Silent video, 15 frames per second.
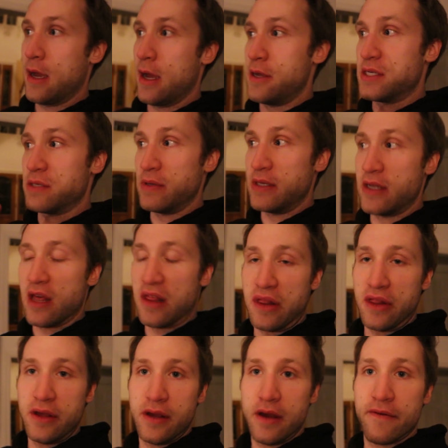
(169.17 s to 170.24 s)
I used to be
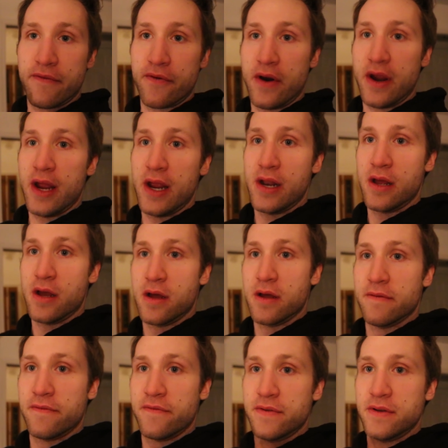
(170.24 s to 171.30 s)
deathly afraid
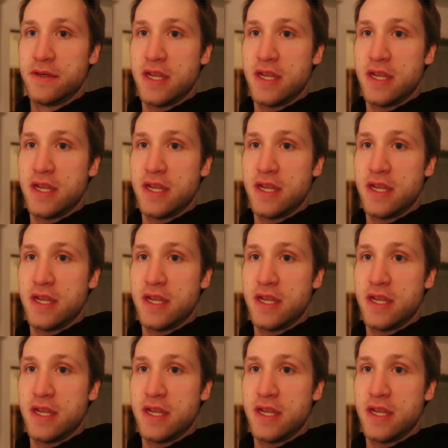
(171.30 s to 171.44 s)
of